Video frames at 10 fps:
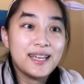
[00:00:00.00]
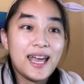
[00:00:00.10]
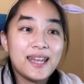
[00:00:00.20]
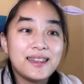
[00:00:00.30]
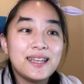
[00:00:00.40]

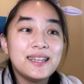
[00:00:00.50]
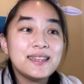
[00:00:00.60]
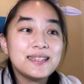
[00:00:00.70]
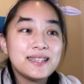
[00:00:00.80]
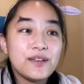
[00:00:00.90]
And in
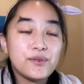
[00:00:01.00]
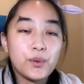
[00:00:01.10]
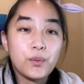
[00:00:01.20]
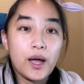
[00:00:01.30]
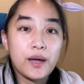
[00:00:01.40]
the Save for
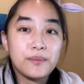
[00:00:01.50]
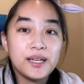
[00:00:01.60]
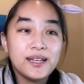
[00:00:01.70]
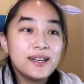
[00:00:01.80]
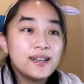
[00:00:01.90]
Web
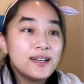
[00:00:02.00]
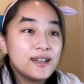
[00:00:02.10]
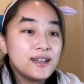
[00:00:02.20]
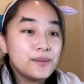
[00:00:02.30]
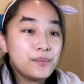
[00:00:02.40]

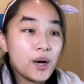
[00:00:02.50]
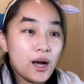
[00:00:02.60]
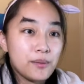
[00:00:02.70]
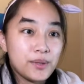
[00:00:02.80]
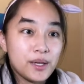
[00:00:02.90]

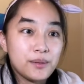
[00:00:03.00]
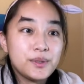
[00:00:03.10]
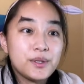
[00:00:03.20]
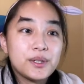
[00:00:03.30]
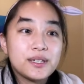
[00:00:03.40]
pop-up,
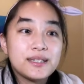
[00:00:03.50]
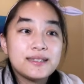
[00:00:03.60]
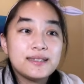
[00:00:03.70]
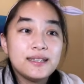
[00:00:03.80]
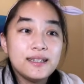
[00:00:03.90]
you're gonna
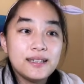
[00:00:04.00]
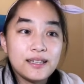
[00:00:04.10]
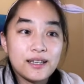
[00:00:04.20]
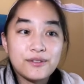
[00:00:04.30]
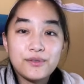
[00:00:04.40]
see
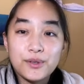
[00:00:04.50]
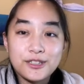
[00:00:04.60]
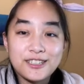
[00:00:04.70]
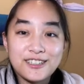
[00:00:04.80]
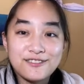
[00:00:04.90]
GIF or
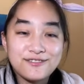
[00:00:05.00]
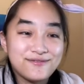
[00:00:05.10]
GIF.